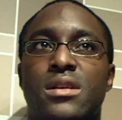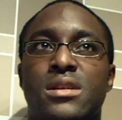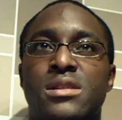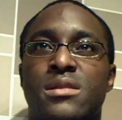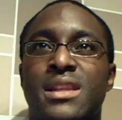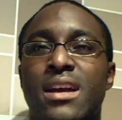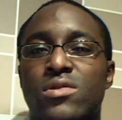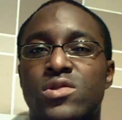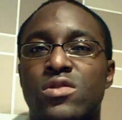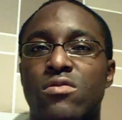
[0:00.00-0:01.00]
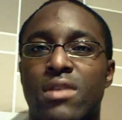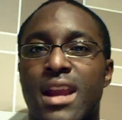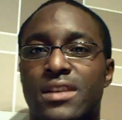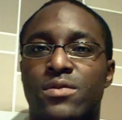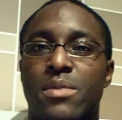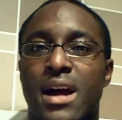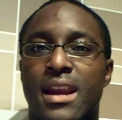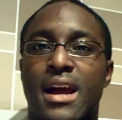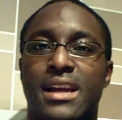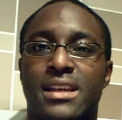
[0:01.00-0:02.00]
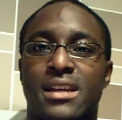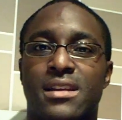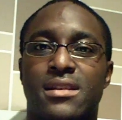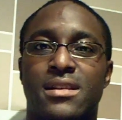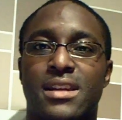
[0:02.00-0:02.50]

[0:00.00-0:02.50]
He's a little too relaxed for my liking.